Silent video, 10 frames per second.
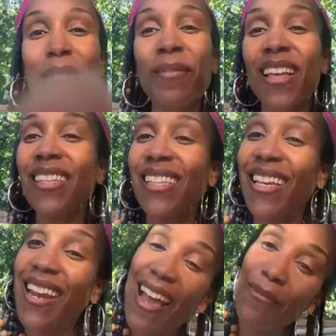bless,
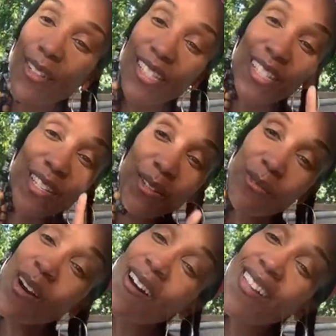and I will see you
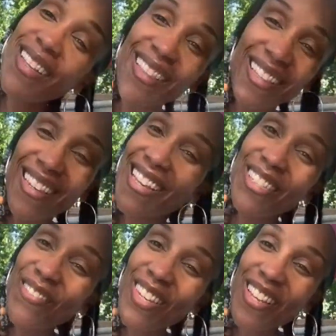all in the next
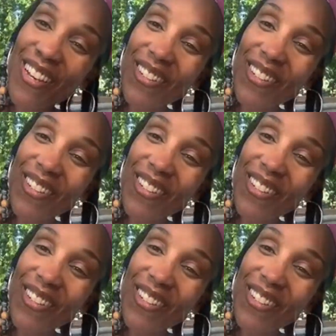video.